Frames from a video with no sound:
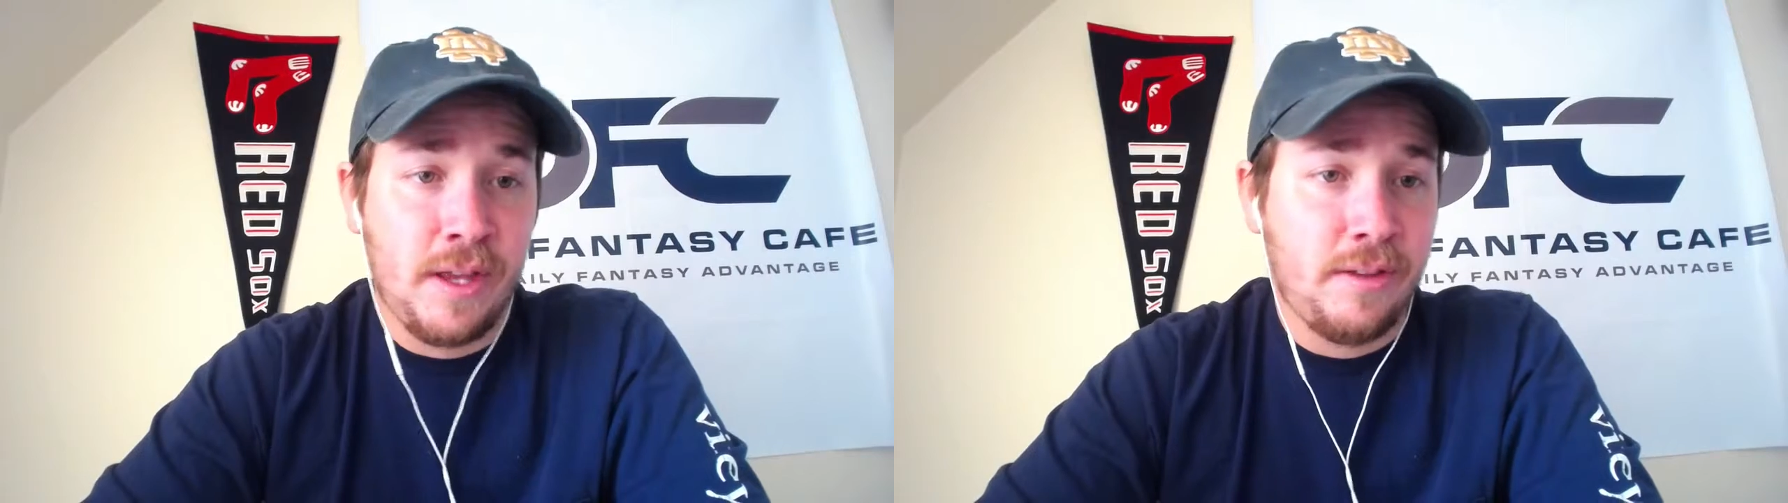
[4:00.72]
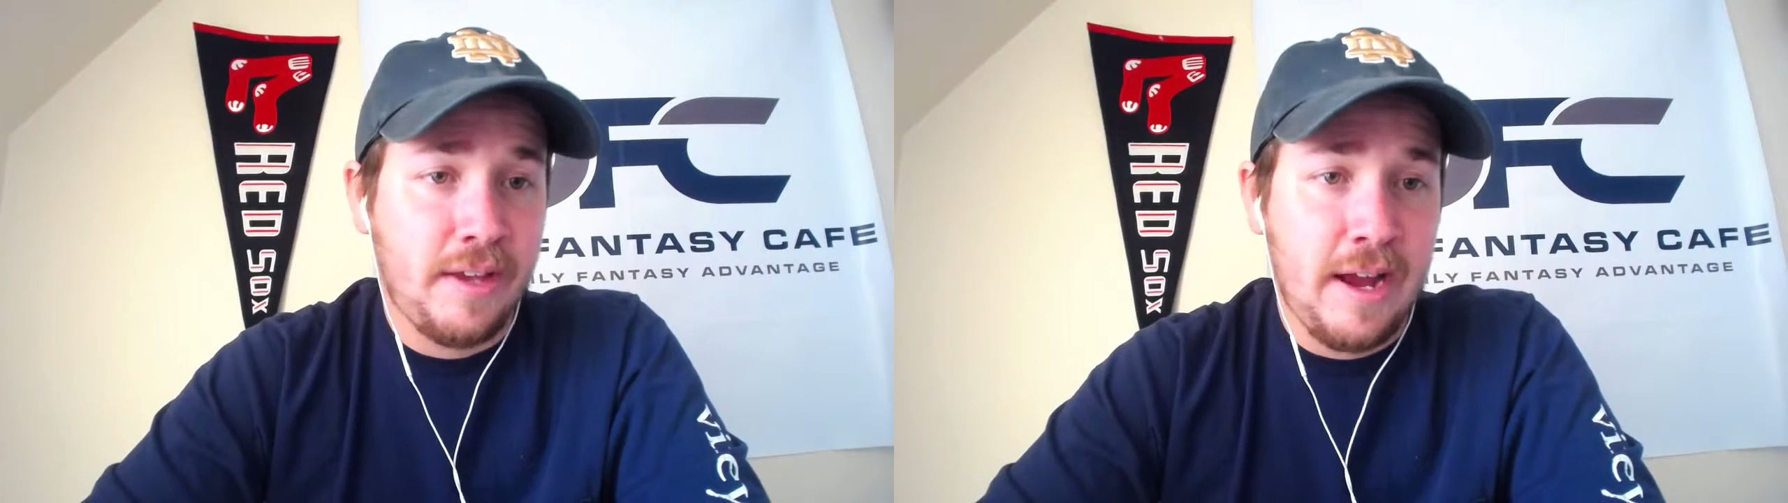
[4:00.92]

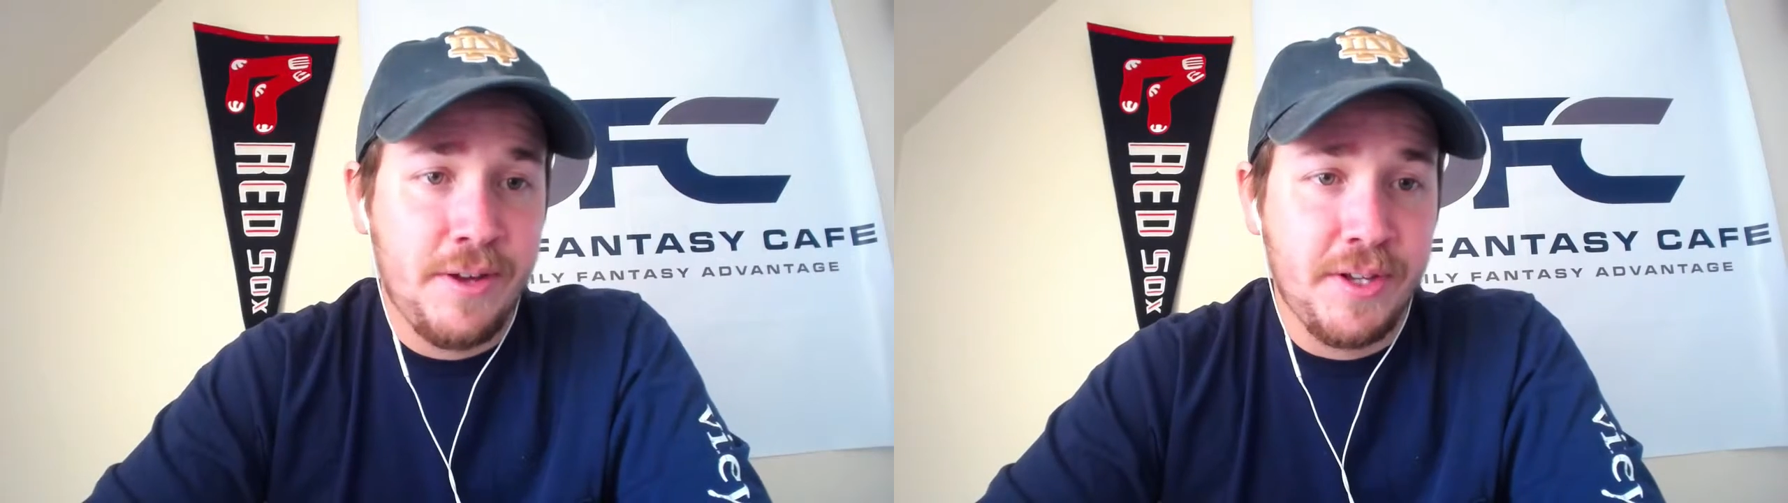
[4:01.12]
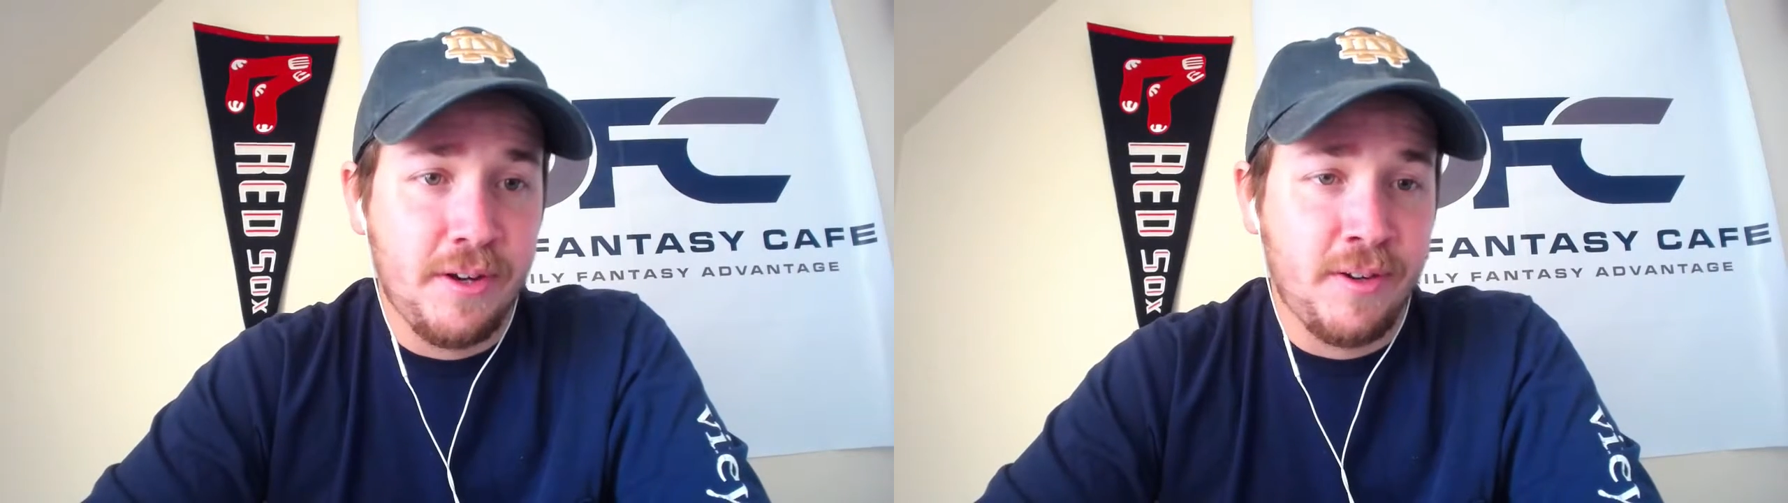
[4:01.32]
likely out
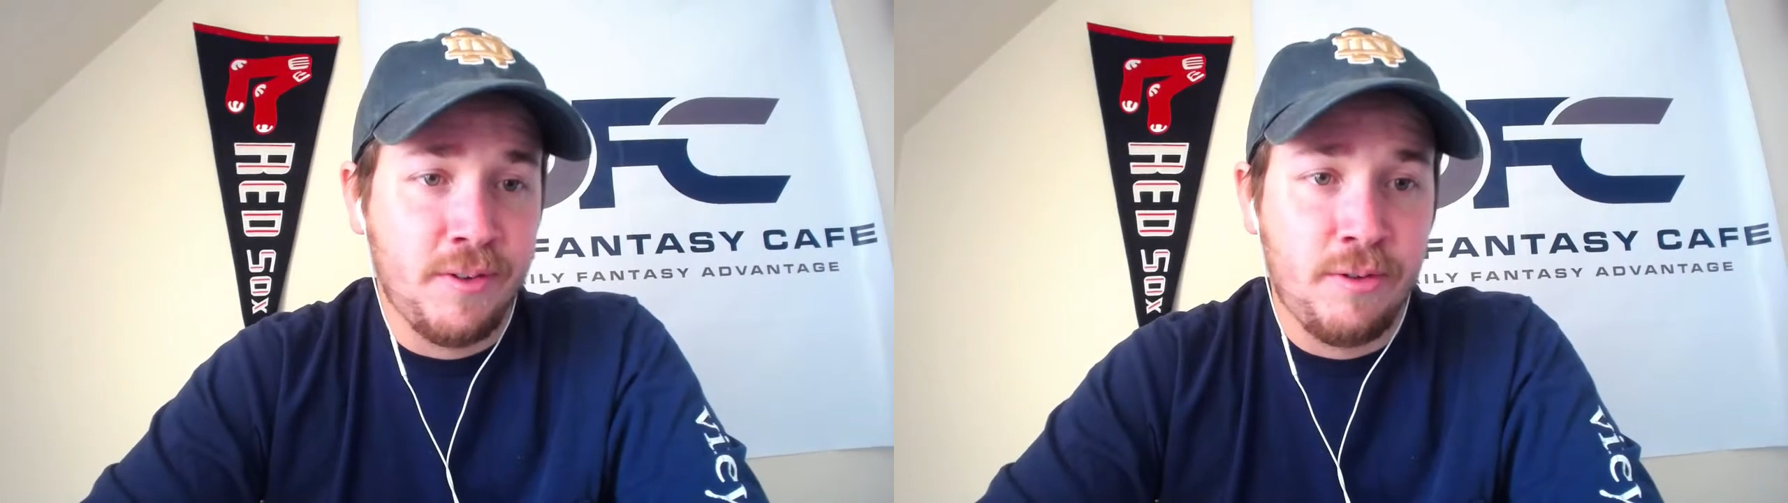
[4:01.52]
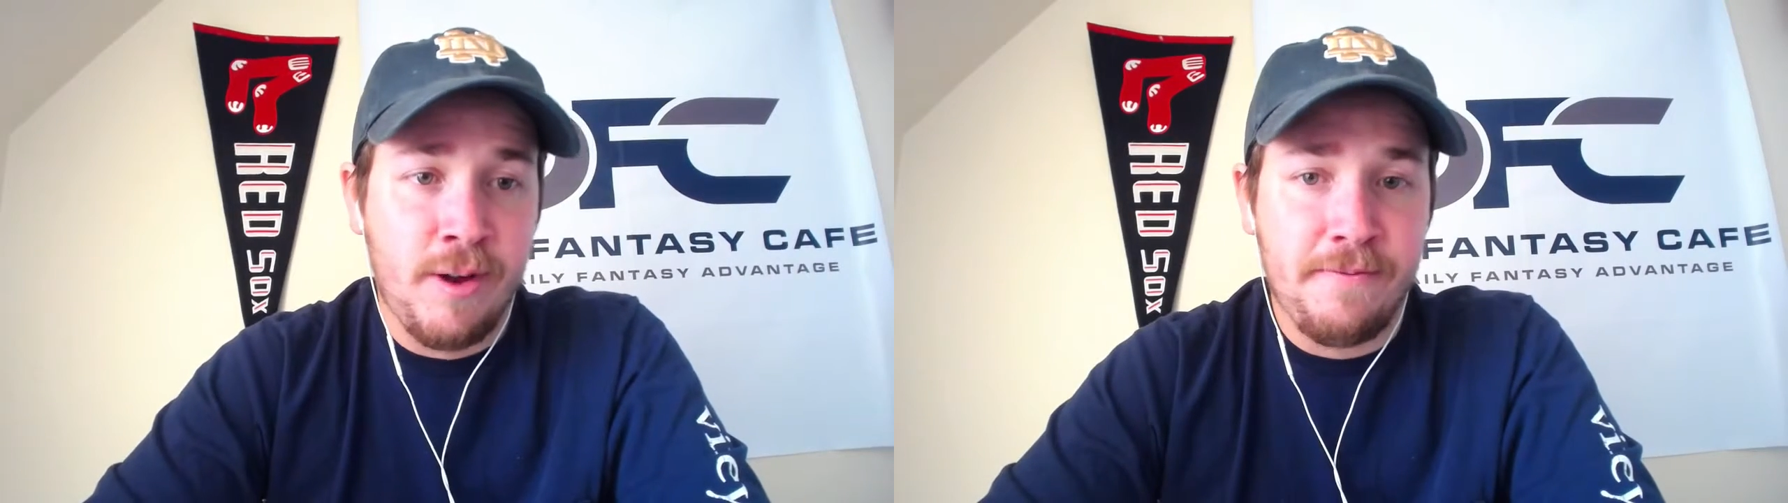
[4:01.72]
there.
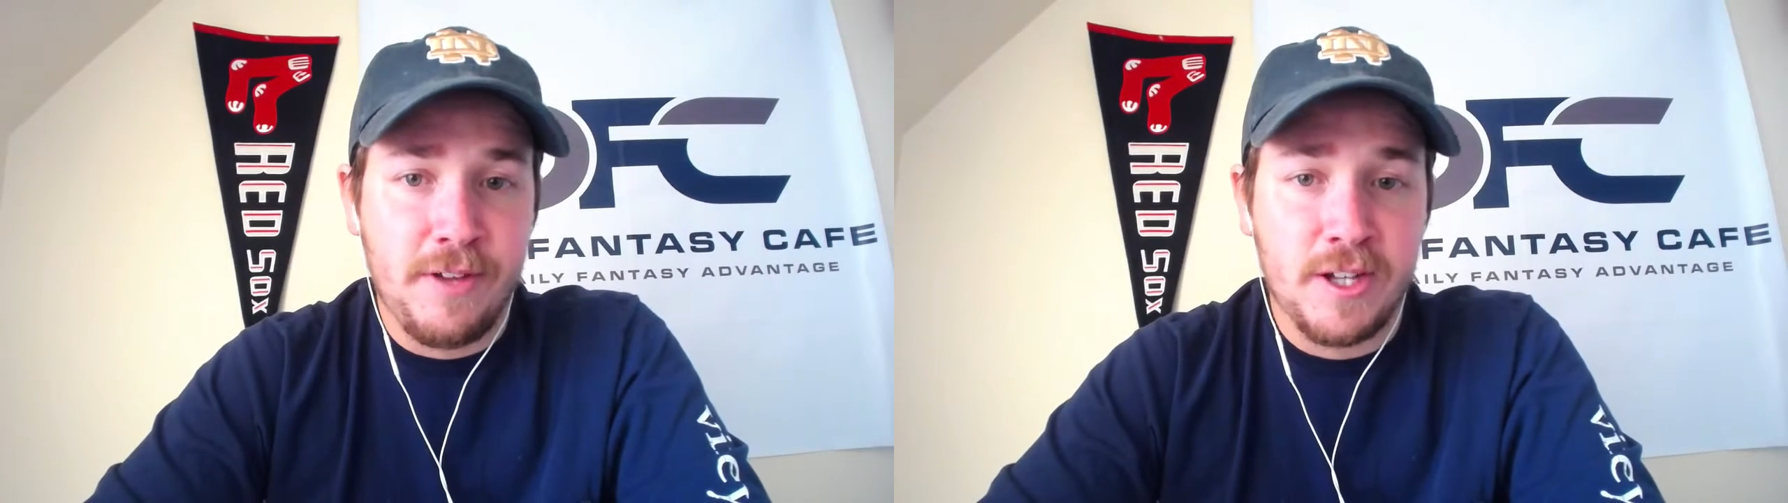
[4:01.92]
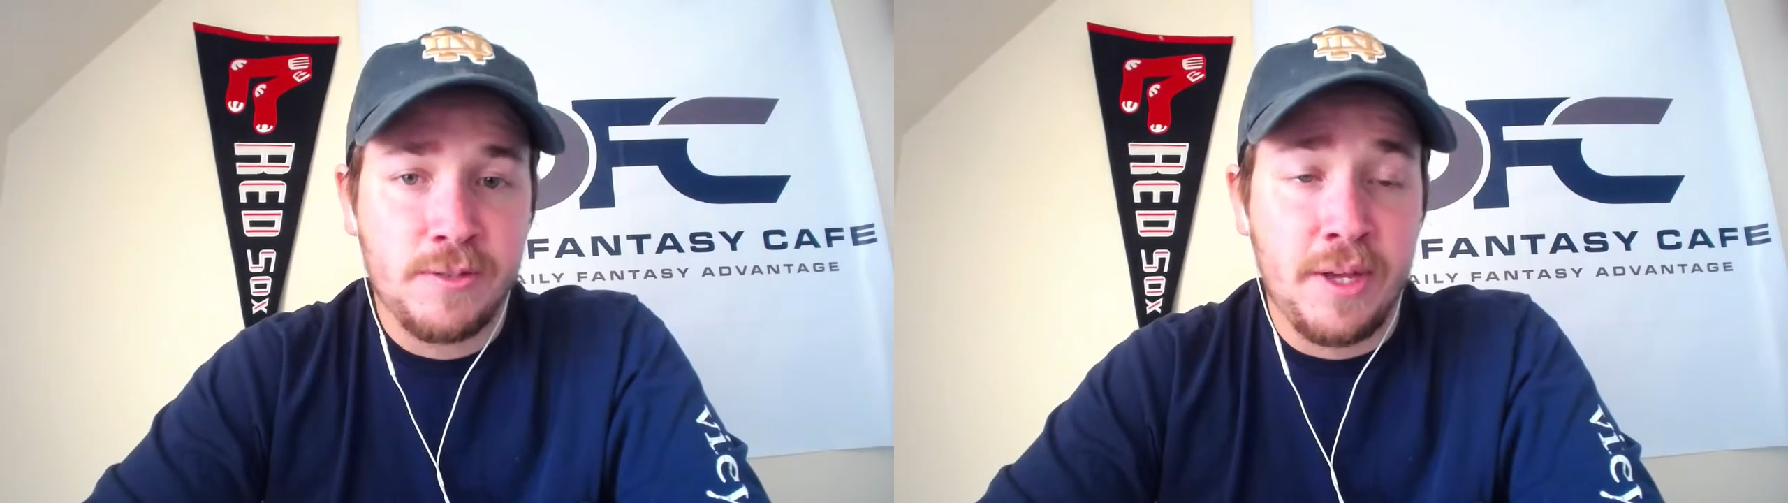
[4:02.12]
Great
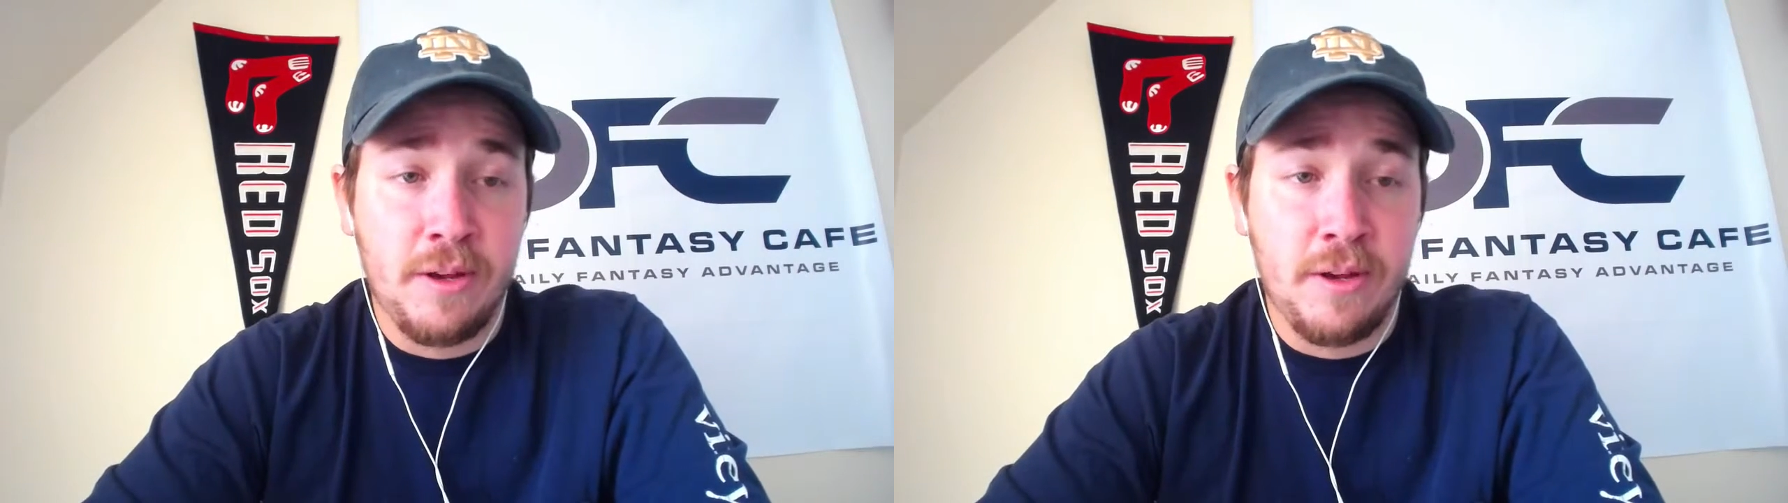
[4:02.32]
flex play,